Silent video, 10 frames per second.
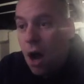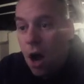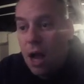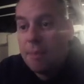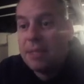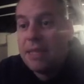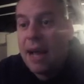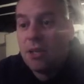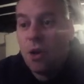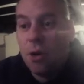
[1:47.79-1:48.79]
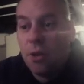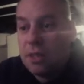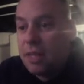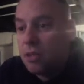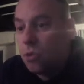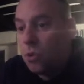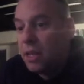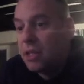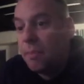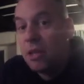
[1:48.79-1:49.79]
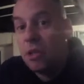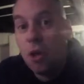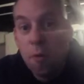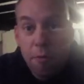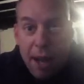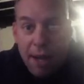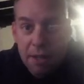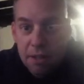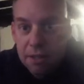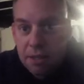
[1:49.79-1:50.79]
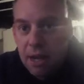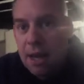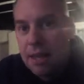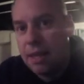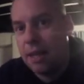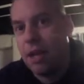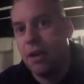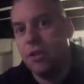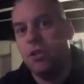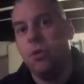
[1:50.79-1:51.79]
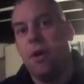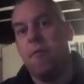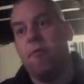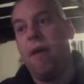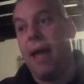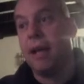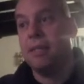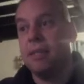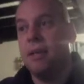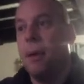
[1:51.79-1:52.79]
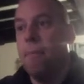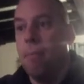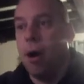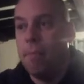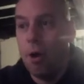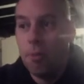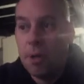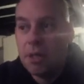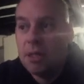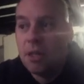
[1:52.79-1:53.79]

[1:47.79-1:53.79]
I am sat on the seesaw and there's going to be two factors that are going to affect my moment.